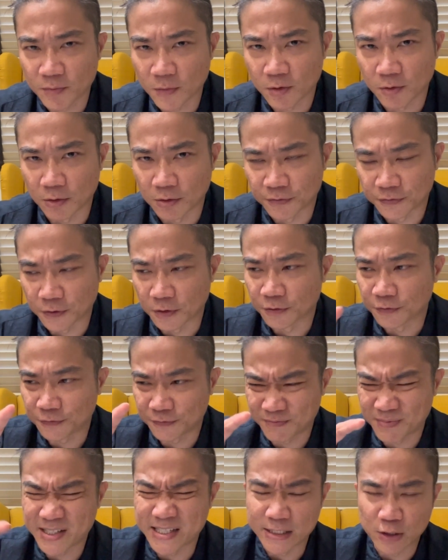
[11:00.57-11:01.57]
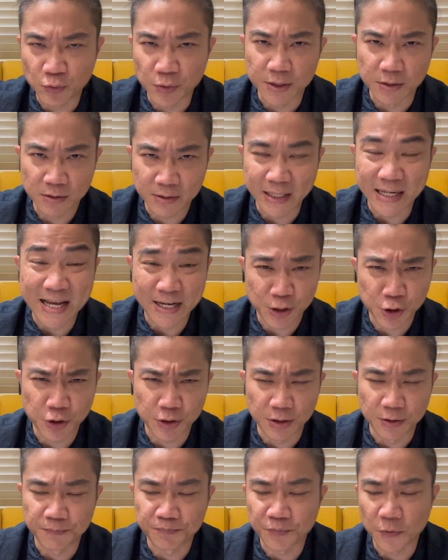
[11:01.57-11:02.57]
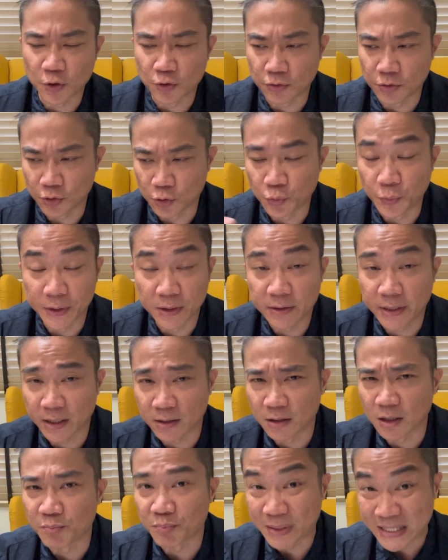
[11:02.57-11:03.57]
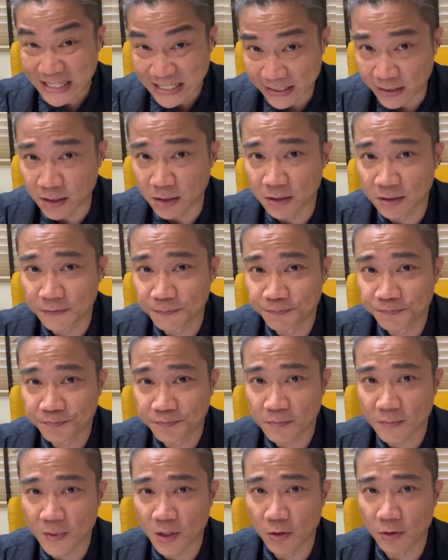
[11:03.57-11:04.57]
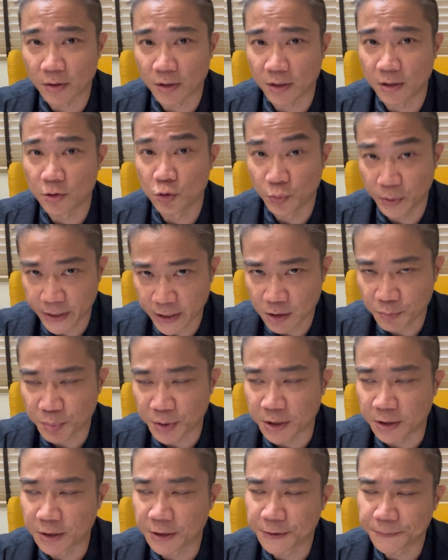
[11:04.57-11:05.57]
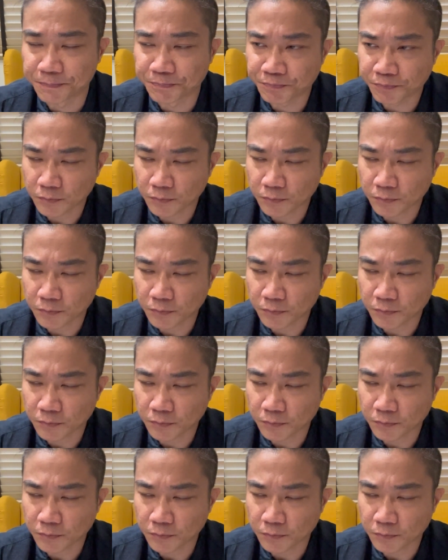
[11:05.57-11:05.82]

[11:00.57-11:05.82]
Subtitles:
of sequence, that action, you will get a peek. Okay, you will get a peek.